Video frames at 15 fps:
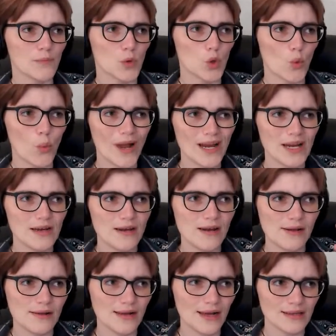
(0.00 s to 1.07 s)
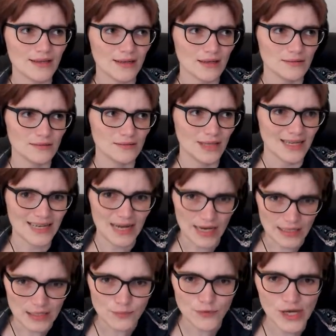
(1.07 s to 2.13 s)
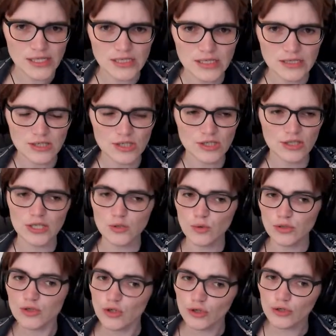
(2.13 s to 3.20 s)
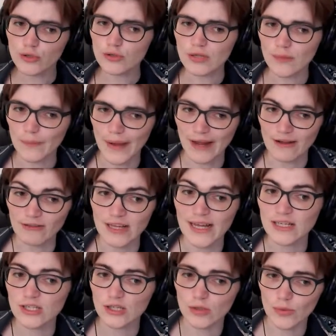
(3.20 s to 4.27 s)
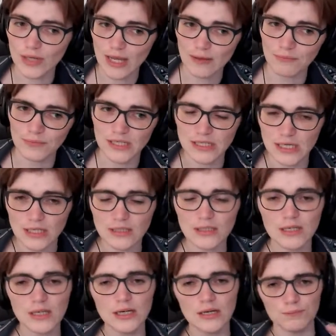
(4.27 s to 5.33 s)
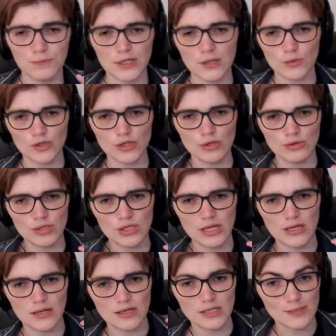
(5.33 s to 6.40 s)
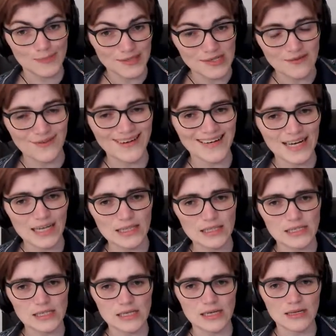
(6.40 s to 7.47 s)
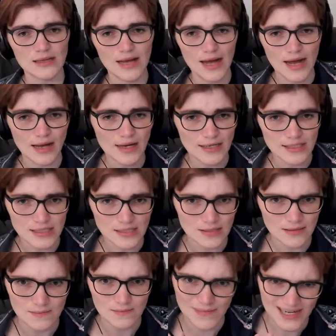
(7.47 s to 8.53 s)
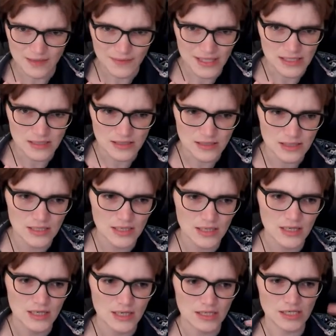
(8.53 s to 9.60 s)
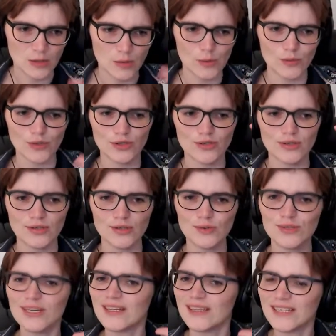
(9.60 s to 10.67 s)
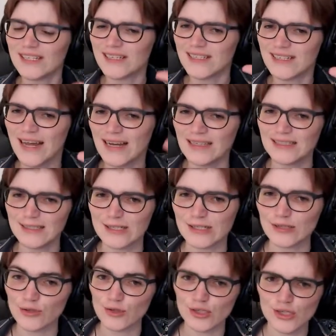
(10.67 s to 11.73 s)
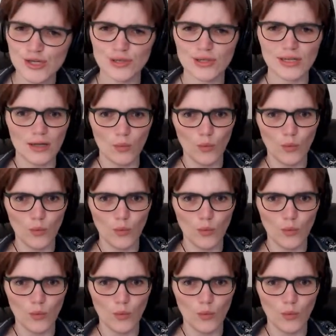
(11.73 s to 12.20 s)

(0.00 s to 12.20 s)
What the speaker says: the way that they calibrated the stars was not using parallax, although it can be done, but it was using a specific galaxy that has megamasers. So it was using this exact distance to the